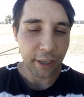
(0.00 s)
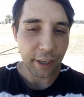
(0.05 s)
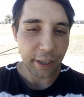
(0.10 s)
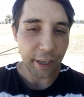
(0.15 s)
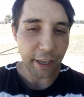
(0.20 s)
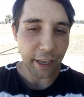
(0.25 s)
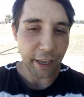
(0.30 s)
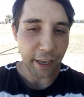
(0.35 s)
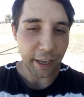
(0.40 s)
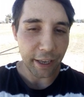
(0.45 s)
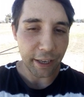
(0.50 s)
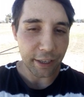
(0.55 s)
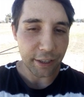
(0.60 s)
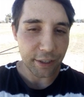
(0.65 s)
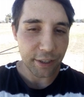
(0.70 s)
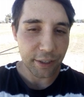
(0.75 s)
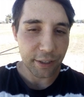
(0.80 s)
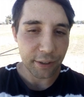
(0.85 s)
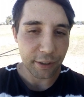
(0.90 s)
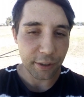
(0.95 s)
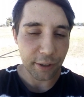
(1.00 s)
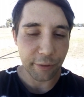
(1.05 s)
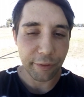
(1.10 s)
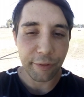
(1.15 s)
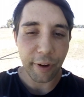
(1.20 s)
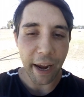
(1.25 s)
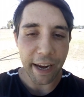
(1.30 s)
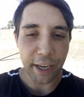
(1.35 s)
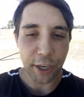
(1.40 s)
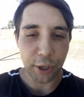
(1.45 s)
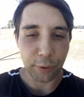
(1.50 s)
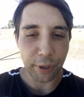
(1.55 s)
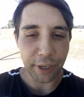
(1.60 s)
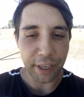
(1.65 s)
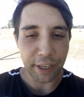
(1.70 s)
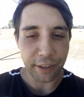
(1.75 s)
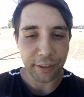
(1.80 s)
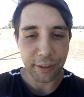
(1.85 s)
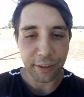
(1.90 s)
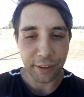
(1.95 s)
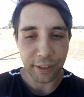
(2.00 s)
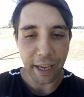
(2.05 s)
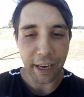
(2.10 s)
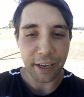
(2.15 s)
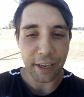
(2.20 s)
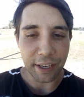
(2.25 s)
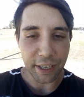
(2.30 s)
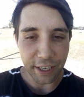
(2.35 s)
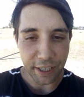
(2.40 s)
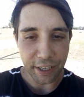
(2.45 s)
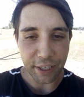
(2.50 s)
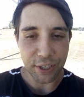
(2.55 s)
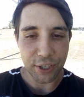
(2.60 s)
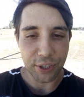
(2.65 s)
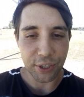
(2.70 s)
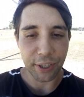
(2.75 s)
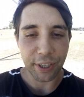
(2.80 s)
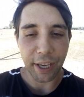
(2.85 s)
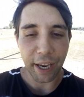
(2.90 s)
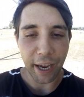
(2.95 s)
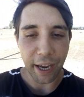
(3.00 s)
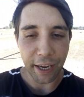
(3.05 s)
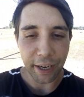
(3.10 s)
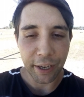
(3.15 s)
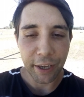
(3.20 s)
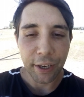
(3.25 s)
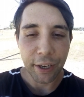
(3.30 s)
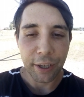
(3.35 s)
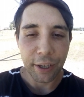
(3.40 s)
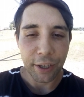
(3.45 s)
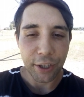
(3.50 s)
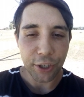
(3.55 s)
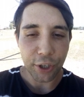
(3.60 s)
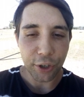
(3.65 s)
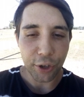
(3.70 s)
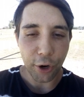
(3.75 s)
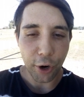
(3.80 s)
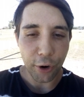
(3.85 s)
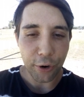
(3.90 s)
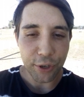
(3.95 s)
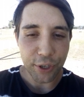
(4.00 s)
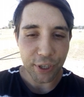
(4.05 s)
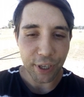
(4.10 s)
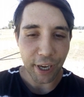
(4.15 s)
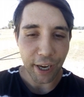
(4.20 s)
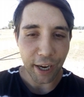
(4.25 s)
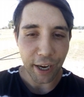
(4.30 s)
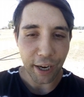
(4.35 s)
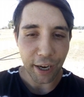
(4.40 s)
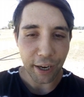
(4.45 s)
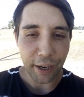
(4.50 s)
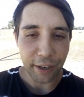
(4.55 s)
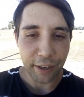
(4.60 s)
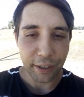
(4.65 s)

and the fakery that it is. Okay, you don't uh,